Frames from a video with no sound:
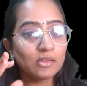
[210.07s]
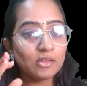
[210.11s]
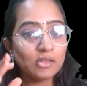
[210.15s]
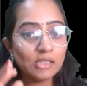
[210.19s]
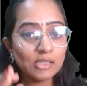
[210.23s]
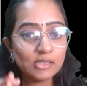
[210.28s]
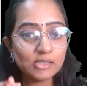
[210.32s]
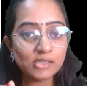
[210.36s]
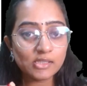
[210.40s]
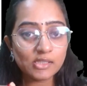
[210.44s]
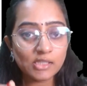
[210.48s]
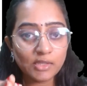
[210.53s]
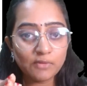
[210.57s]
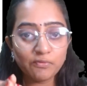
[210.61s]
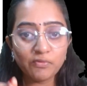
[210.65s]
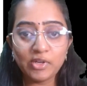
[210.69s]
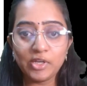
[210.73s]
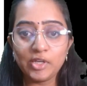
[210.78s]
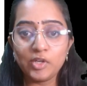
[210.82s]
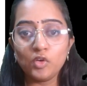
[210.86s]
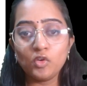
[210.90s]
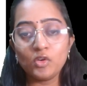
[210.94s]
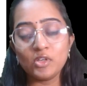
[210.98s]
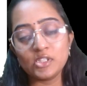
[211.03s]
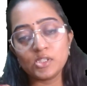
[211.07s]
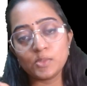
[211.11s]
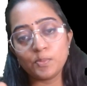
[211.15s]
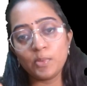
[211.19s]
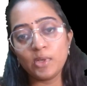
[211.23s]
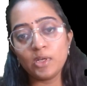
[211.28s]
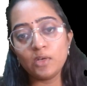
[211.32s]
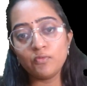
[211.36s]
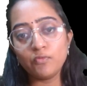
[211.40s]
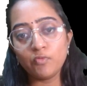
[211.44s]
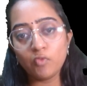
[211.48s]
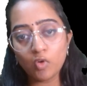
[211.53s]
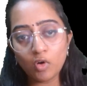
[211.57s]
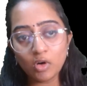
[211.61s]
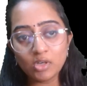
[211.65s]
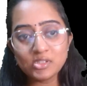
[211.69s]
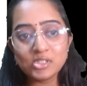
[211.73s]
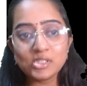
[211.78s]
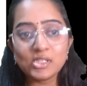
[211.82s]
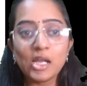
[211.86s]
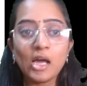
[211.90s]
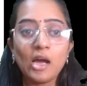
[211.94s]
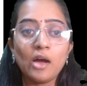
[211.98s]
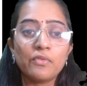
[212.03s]
this video is being
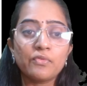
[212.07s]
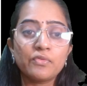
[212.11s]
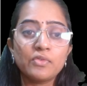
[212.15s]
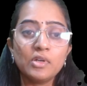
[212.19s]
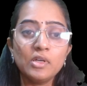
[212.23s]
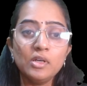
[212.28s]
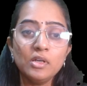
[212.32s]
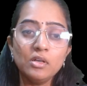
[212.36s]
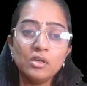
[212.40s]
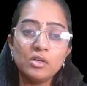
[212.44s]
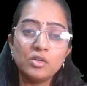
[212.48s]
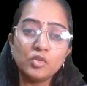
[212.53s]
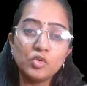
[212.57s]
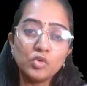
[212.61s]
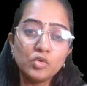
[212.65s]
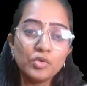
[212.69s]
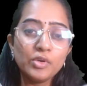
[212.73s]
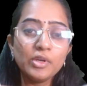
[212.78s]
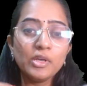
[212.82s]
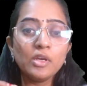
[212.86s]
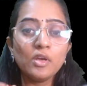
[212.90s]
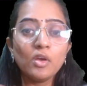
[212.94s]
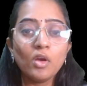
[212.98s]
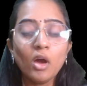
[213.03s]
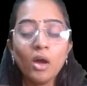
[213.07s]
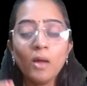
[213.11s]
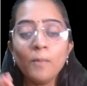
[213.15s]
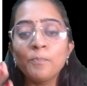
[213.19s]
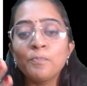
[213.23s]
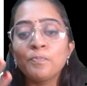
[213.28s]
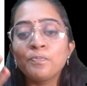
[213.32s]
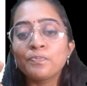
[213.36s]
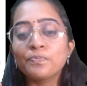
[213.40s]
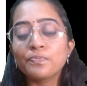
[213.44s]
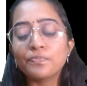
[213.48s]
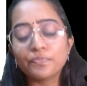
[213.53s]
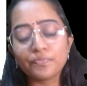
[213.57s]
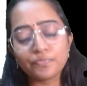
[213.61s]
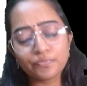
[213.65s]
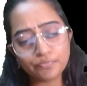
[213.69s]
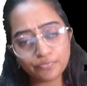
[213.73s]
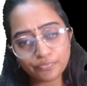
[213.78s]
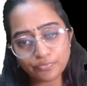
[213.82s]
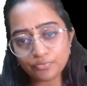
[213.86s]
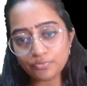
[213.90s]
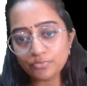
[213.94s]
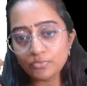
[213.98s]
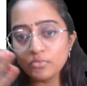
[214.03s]
watched after doing your
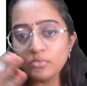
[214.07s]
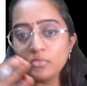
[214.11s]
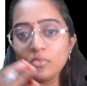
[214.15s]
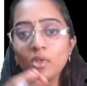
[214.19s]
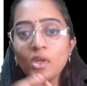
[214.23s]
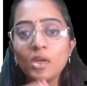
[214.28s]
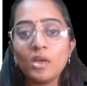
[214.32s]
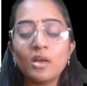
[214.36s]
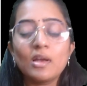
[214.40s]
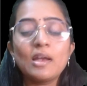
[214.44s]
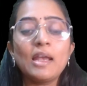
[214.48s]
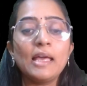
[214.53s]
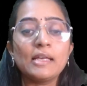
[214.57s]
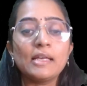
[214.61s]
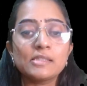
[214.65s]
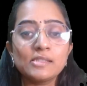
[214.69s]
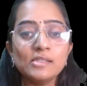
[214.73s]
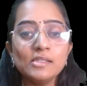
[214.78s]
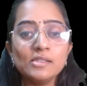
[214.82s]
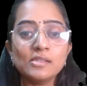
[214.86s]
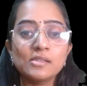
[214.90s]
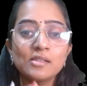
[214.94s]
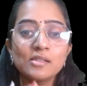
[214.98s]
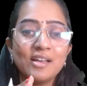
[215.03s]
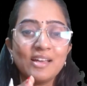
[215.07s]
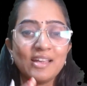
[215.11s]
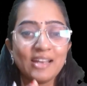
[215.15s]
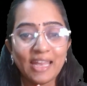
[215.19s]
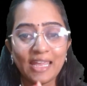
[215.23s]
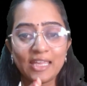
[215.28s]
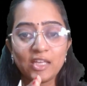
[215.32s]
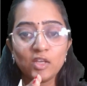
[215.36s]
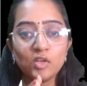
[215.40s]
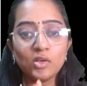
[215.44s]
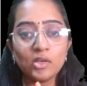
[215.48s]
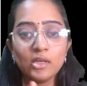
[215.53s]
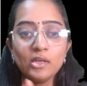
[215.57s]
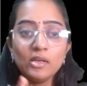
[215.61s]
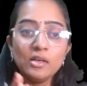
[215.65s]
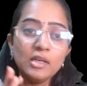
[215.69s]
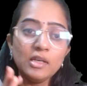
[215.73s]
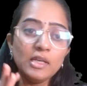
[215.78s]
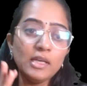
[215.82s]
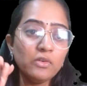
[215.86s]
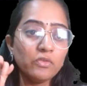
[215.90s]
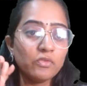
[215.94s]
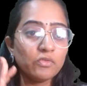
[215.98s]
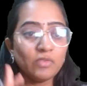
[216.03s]
classes regularly
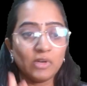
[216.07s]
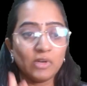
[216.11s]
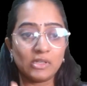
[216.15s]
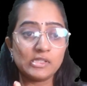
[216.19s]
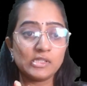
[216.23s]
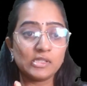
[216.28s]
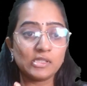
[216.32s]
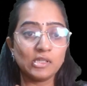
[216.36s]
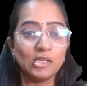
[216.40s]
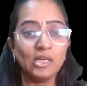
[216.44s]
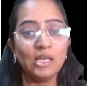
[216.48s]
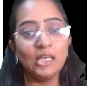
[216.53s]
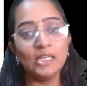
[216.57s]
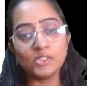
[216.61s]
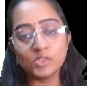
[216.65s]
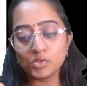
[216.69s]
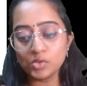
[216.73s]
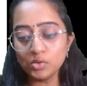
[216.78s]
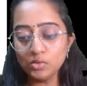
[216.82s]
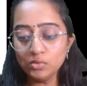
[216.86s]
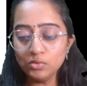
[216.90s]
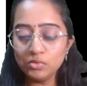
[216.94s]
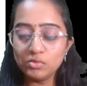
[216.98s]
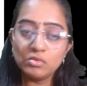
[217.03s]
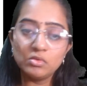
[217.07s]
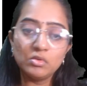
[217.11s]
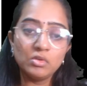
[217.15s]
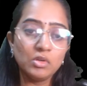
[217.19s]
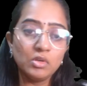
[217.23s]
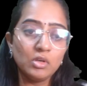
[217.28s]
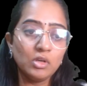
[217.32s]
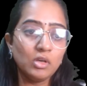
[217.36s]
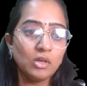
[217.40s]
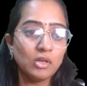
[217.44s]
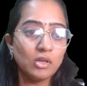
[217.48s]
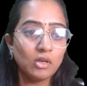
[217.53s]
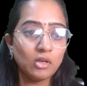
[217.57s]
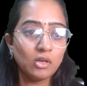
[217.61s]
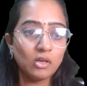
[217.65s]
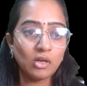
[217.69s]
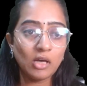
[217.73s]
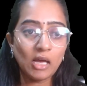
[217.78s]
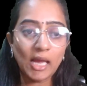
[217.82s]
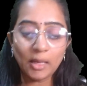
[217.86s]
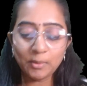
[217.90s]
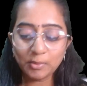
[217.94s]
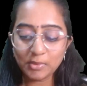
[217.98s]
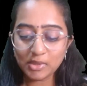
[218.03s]
once. So,
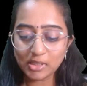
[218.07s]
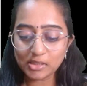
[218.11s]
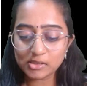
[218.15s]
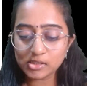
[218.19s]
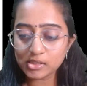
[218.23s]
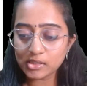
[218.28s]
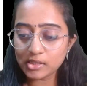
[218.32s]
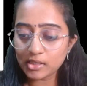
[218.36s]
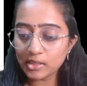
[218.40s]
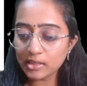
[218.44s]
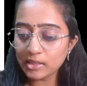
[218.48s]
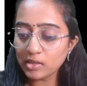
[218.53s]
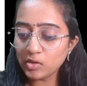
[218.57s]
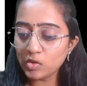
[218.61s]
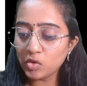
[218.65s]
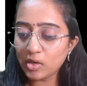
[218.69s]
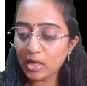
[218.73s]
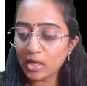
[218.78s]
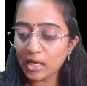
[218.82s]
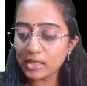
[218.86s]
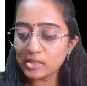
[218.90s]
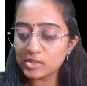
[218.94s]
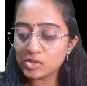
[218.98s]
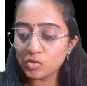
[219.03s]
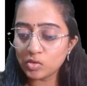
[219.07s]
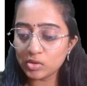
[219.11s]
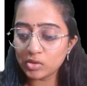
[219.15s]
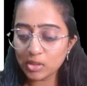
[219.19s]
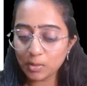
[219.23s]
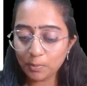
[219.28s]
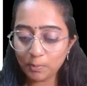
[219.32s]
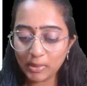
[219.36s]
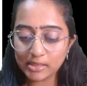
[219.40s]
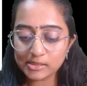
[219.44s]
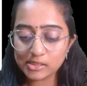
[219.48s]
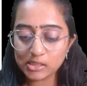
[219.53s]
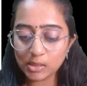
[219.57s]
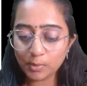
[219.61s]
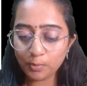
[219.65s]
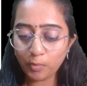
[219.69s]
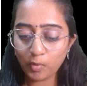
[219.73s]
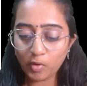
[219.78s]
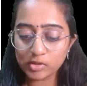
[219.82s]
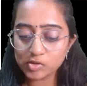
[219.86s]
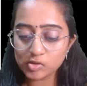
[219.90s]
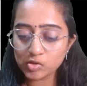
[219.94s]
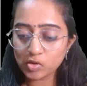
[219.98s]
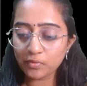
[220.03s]
I'm considering you guys know the basic
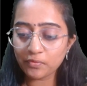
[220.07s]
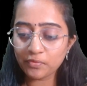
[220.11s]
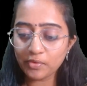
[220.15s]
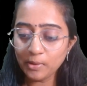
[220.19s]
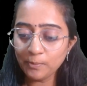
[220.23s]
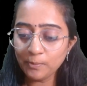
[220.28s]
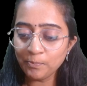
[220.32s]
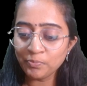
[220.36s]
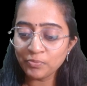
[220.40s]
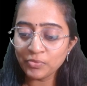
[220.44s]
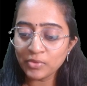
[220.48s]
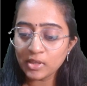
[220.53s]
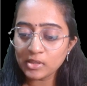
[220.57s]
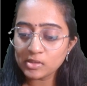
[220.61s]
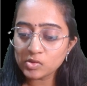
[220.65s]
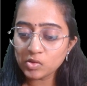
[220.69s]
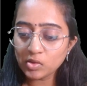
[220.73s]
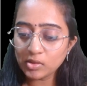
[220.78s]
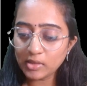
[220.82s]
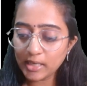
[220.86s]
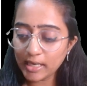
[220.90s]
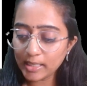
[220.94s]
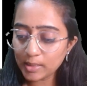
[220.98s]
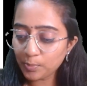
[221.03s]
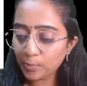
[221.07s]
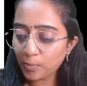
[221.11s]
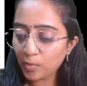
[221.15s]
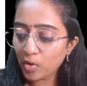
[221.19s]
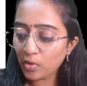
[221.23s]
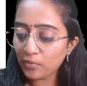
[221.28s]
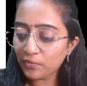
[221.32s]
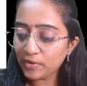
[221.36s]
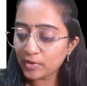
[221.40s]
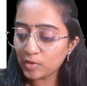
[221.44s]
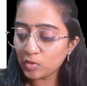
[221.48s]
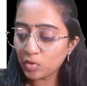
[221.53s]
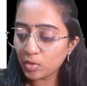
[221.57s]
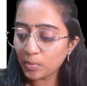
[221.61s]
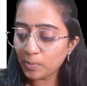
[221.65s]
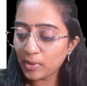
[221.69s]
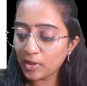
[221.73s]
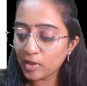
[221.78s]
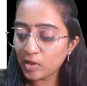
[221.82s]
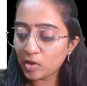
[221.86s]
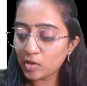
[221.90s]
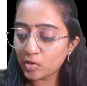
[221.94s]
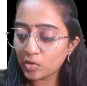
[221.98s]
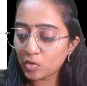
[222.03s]
points of it. So net profit would
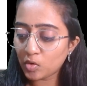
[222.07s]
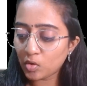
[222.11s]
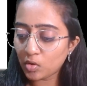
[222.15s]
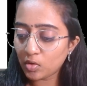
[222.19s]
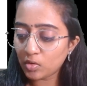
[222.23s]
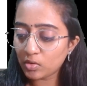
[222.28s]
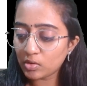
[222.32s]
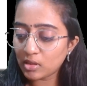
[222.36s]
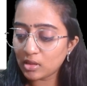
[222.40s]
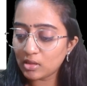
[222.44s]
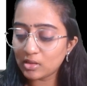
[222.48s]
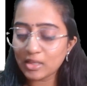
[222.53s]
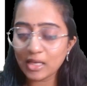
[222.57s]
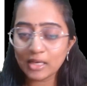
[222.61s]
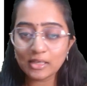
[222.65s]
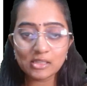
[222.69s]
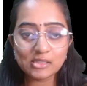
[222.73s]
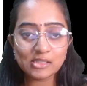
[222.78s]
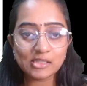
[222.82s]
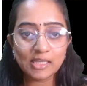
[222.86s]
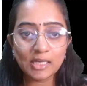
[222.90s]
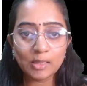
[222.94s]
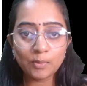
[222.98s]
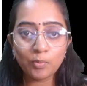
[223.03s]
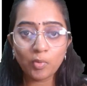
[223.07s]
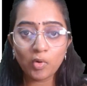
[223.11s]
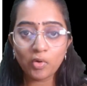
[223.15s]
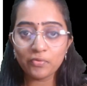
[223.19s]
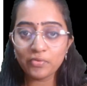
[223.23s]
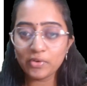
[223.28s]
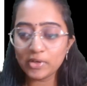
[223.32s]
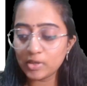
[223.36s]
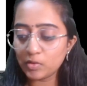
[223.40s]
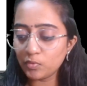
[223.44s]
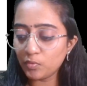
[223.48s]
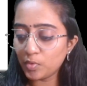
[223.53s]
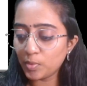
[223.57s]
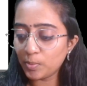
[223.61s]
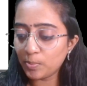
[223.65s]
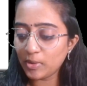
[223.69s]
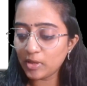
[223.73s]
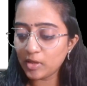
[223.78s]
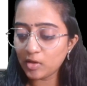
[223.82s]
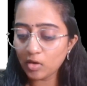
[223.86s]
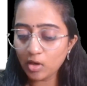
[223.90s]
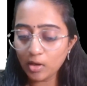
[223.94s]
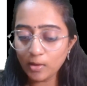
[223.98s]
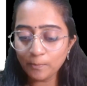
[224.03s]
be your total. That is net profit would
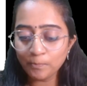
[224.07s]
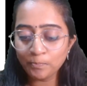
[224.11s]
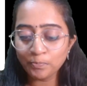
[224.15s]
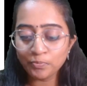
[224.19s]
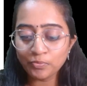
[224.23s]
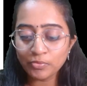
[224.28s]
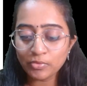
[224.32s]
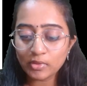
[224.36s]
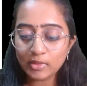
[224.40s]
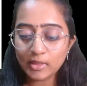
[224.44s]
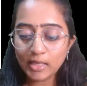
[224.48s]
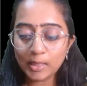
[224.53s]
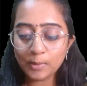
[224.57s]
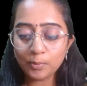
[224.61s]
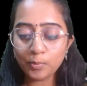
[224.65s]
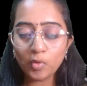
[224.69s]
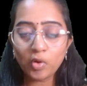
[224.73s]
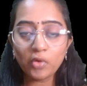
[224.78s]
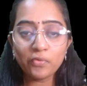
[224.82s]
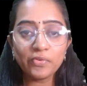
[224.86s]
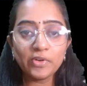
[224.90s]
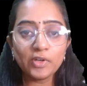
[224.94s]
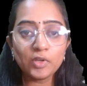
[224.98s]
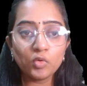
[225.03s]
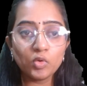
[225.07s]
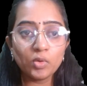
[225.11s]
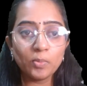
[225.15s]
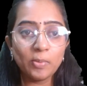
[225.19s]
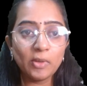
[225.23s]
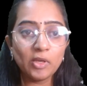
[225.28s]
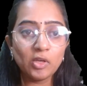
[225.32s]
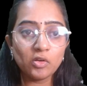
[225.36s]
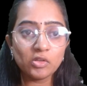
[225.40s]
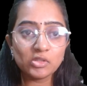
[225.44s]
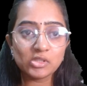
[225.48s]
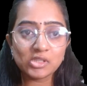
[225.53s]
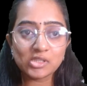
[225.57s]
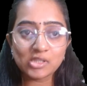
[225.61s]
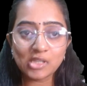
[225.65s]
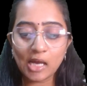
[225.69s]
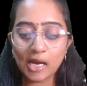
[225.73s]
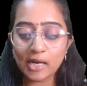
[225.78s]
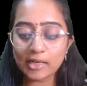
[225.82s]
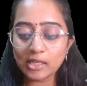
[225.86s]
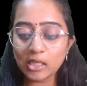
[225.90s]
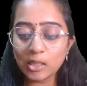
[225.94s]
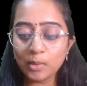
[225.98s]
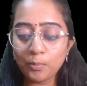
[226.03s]
be your
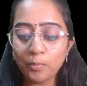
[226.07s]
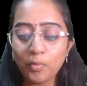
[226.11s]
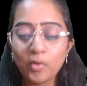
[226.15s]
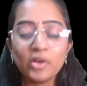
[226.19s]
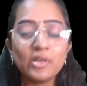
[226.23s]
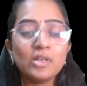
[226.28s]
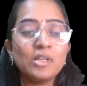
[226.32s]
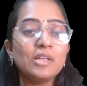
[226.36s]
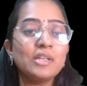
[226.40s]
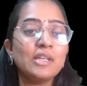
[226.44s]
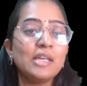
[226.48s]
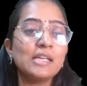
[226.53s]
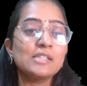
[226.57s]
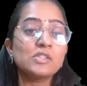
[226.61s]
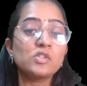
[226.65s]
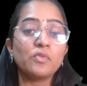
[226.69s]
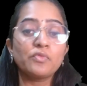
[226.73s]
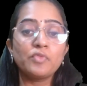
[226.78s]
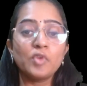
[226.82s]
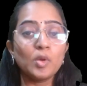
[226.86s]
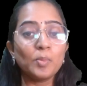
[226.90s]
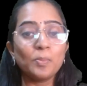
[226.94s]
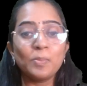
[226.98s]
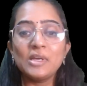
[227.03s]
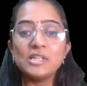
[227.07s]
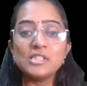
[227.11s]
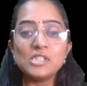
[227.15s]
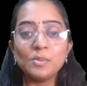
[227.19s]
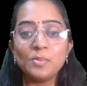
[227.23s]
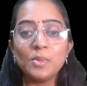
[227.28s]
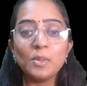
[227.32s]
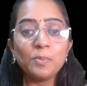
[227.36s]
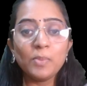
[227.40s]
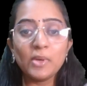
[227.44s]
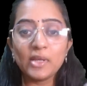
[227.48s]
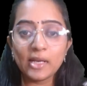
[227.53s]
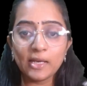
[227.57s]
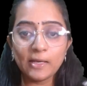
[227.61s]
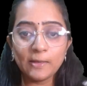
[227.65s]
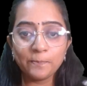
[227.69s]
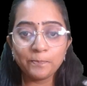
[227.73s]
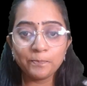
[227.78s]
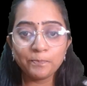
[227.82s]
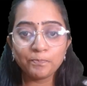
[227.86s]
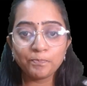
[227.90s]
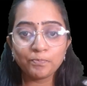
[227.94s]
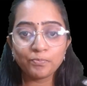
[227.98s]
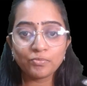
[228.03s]
starting point in case of your PGBP, right?
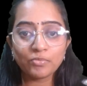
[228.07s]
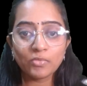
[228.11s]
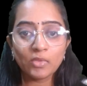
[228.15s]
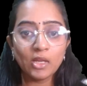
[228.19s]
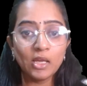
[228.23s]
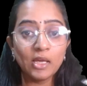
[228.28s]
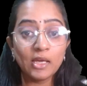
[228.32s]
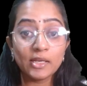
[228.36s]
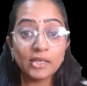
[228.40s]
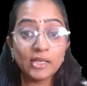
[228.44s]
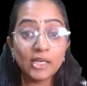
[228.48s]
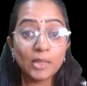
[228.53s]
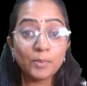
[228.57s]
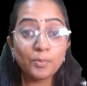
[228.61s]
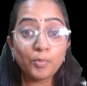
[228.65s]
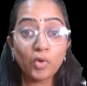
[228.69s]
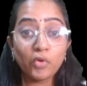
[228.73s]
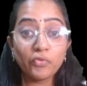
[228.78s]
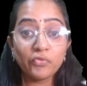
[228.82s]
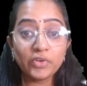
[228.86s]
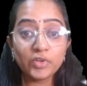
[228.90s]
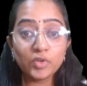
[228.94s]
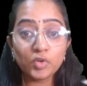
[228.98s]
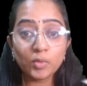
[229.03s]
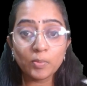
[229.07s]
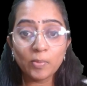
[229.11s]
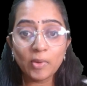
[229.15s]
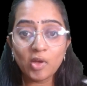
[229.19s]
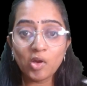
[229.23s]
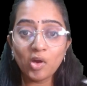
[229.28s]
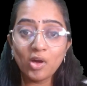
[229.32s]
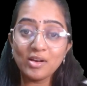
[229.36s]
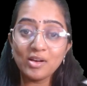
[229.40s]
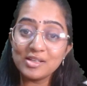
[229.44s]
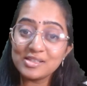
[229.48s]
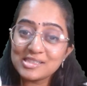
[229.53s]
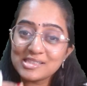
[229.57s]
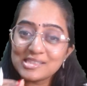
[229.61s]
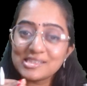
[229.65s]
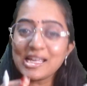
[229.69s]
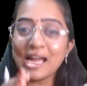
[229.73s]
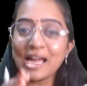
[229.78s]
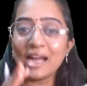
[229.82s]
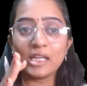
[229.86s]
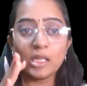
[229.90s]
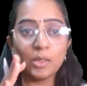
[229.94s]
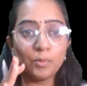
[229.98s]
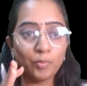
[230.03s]
Net profit would be your
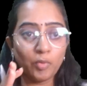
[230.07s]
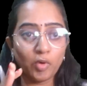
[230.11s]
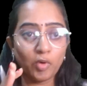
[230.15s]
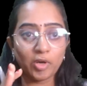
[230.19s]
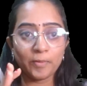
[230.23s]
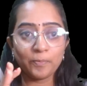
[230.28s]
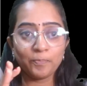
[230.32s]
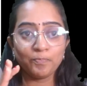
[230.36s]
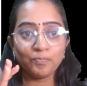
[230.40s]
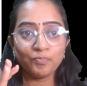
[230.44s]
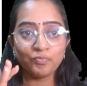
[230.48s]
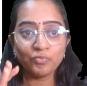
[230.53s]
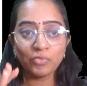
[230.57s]
starting point.